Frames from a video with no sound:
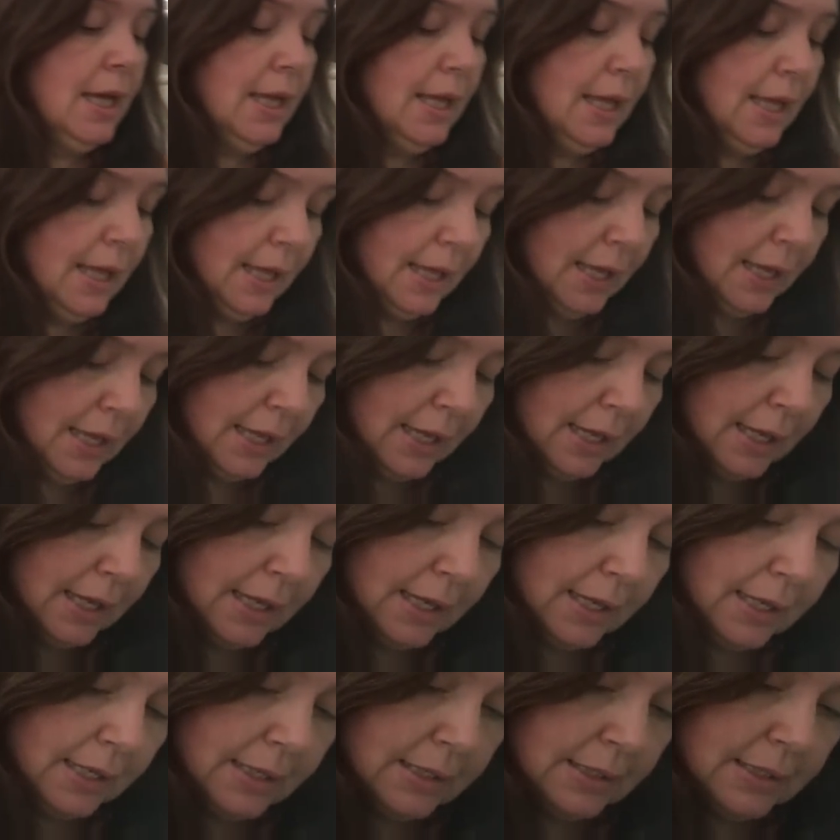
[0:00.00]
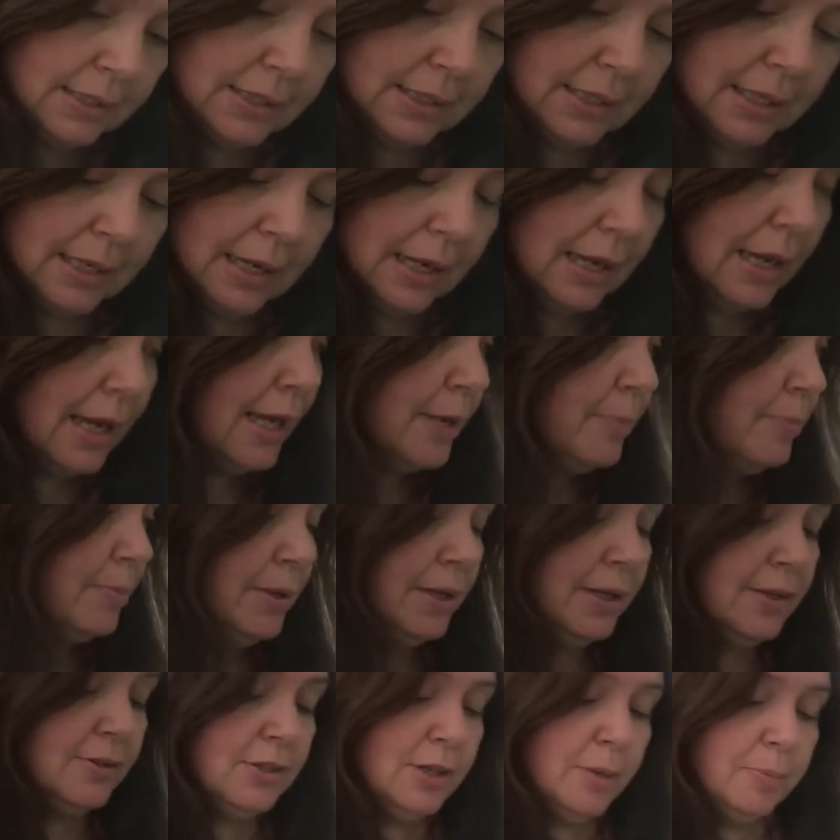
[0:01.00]
And I
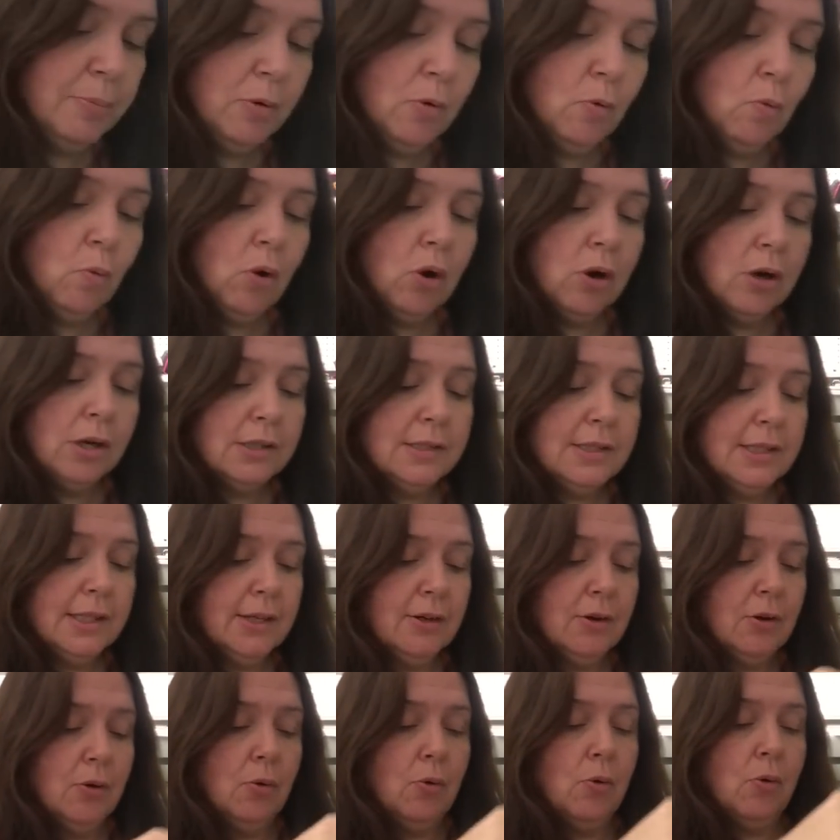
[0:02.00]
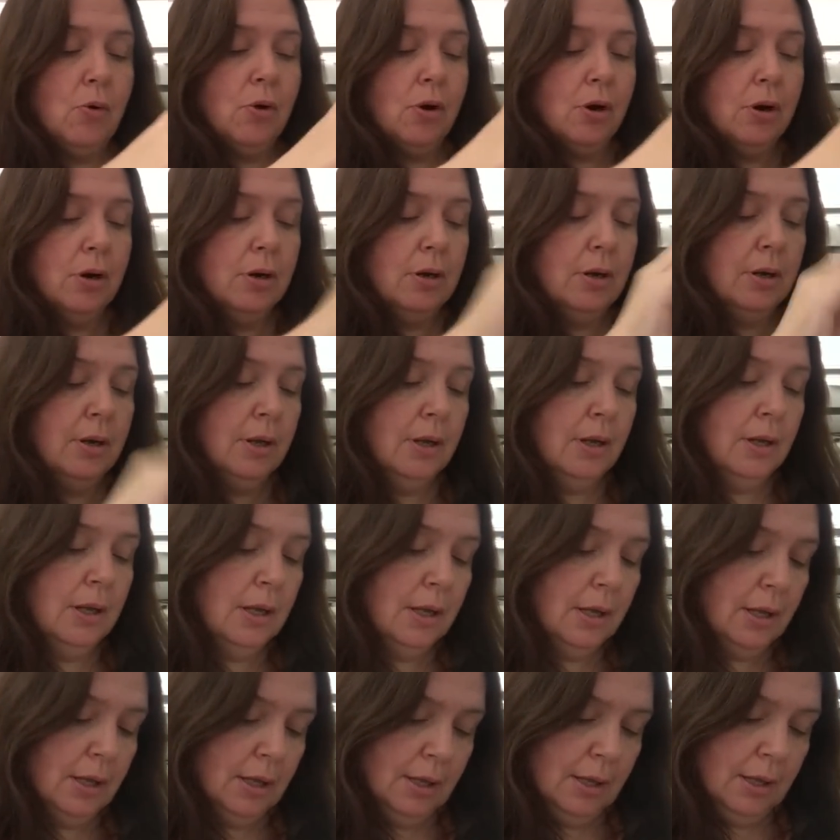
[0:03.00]
picked up a wall decor
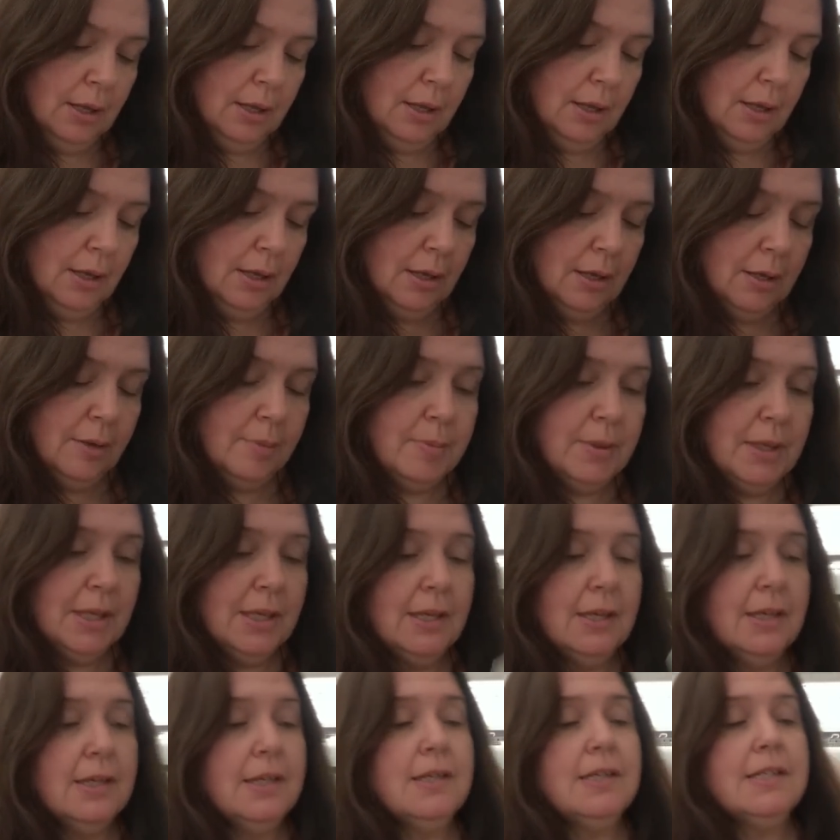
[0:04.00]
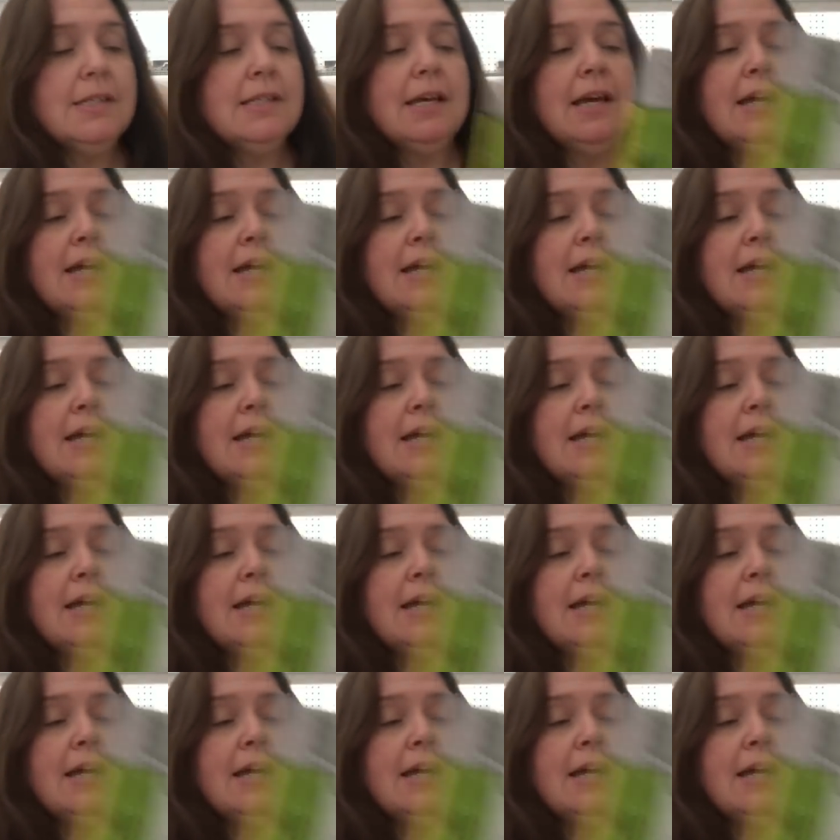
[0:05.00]
uh, because